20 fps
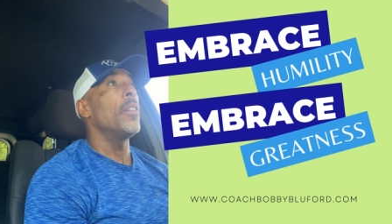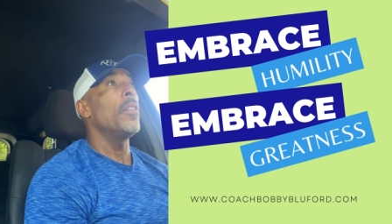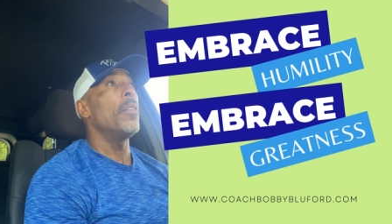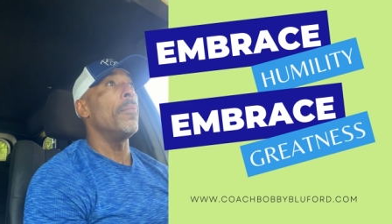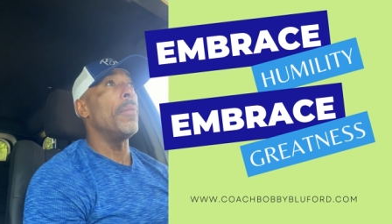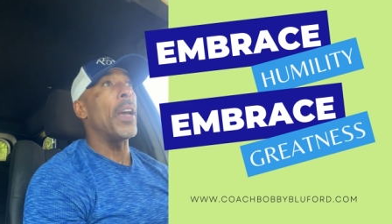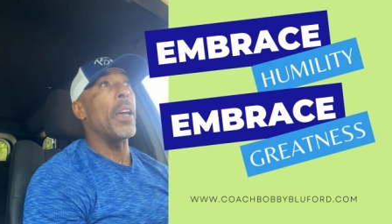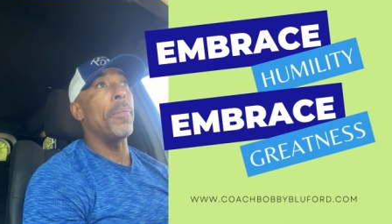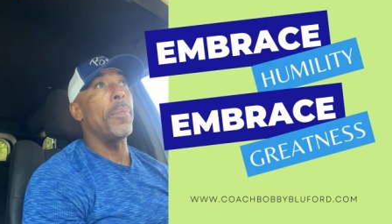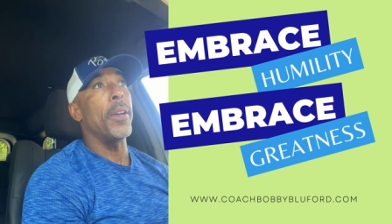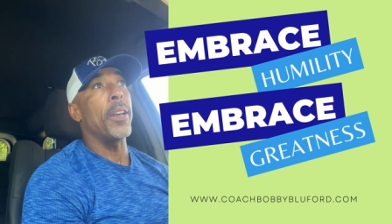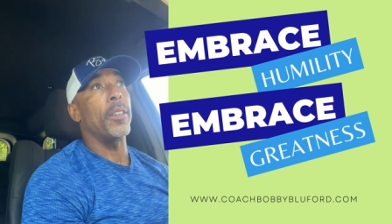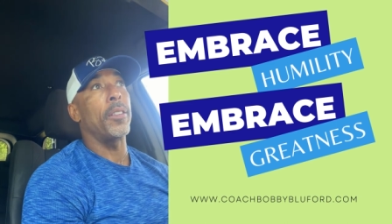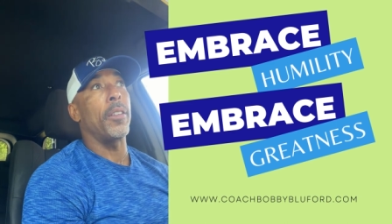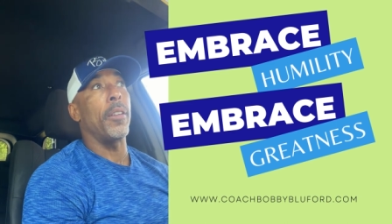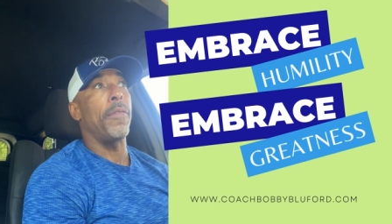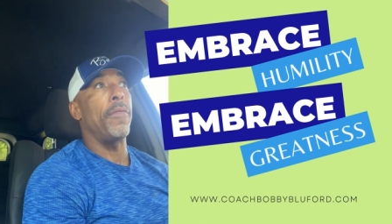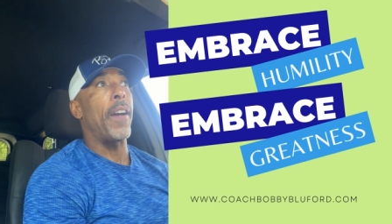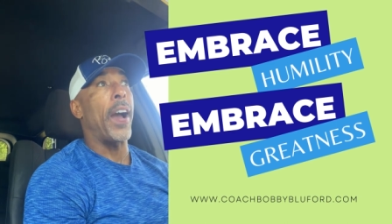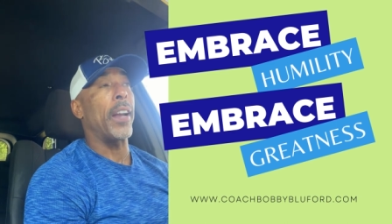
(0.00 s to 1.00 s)
Maybe it's
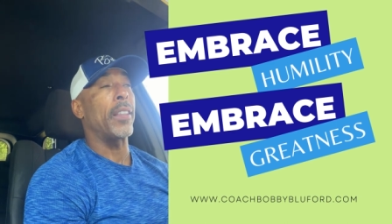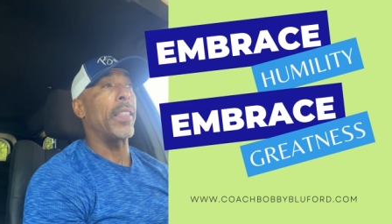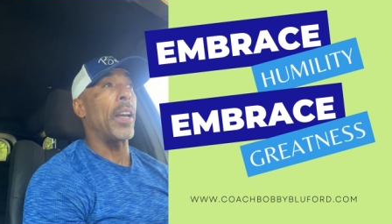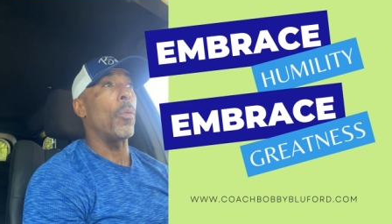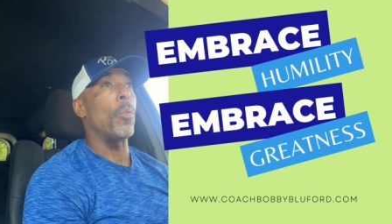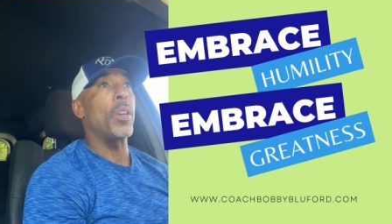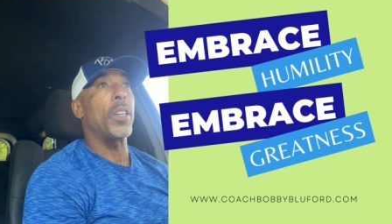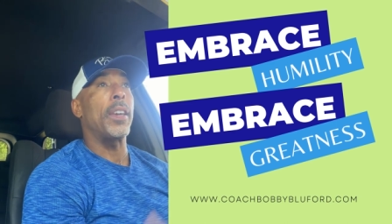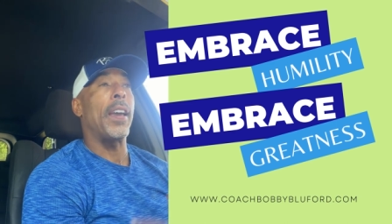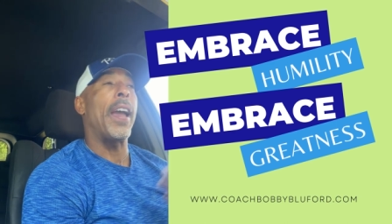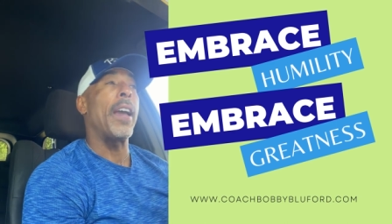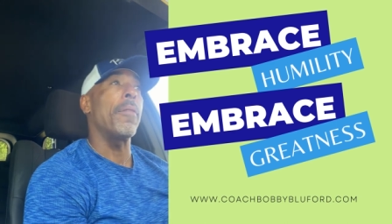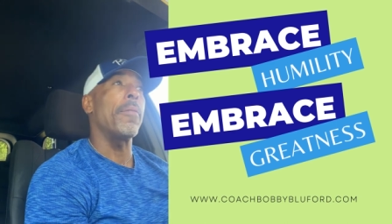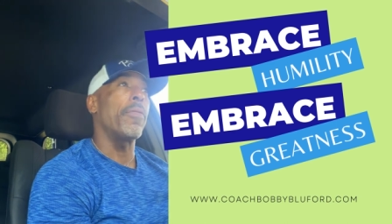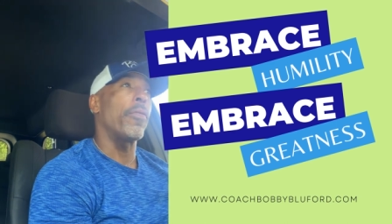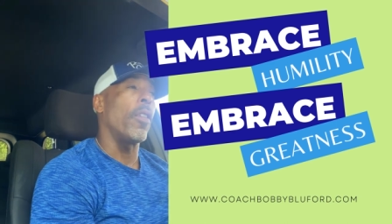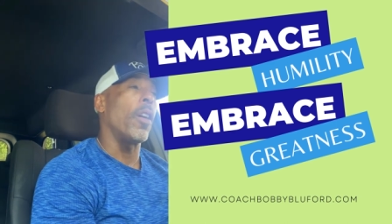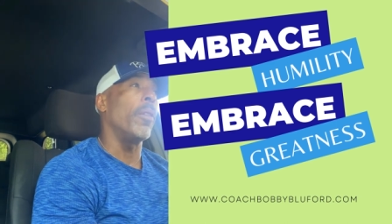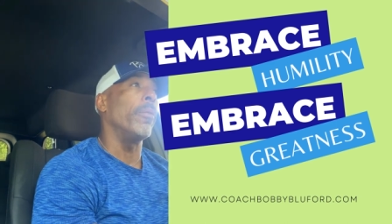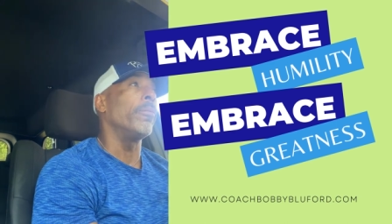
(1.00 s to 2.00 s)
the fact that we came
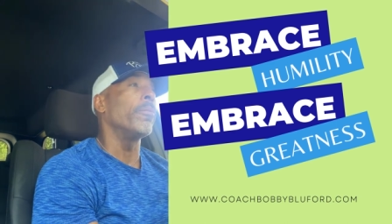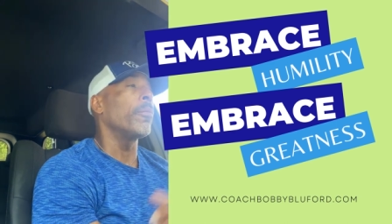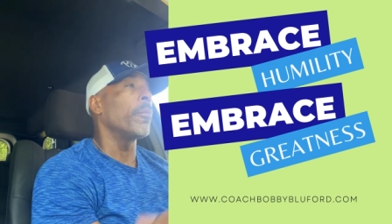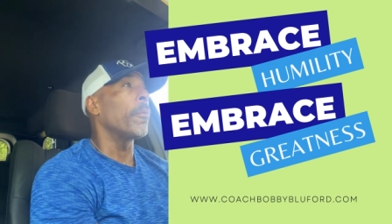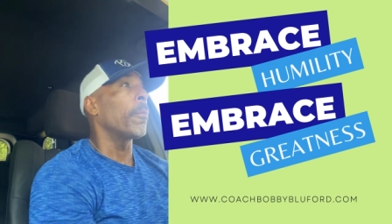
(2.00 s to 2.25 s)
from,